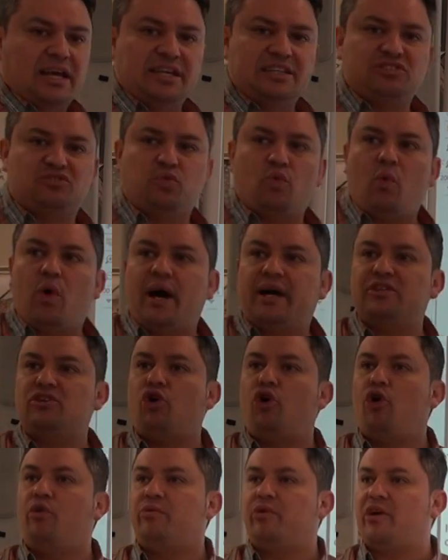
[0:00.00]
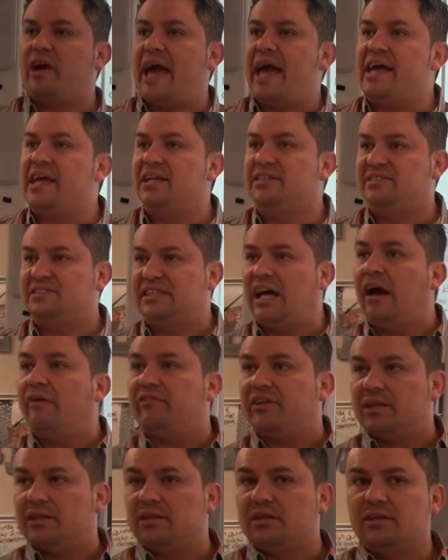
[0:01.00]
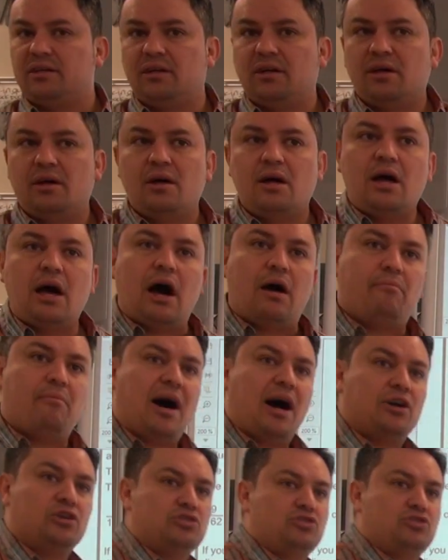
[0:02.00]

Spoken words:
is 1 over 87. A model